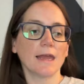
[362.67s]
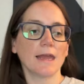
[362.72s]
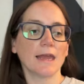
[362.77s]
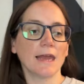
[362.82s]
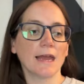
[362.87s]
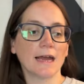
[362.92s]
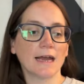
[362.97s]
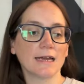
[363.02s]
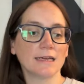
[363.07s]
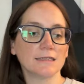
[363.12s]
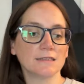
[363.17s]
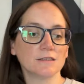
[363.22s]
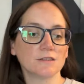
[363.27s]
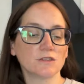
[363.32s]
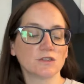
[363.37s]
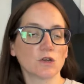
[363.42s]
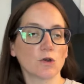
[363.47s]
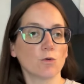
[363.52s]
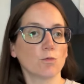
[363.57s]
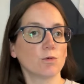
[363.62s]
And
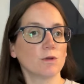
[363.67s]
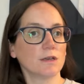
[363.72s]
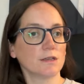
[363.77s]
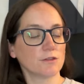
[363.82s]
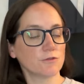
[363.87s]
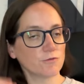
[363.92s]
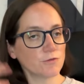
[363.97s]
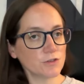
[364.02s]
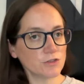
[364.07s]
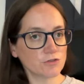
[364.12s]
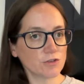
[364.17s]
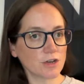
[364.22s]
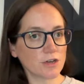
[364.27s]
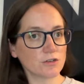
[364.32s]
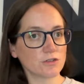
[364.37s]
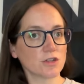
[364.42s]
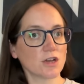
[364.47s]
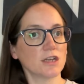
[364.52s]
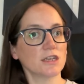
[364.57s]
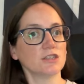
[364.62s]
so when the freeze dryer
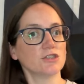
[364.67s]
is on,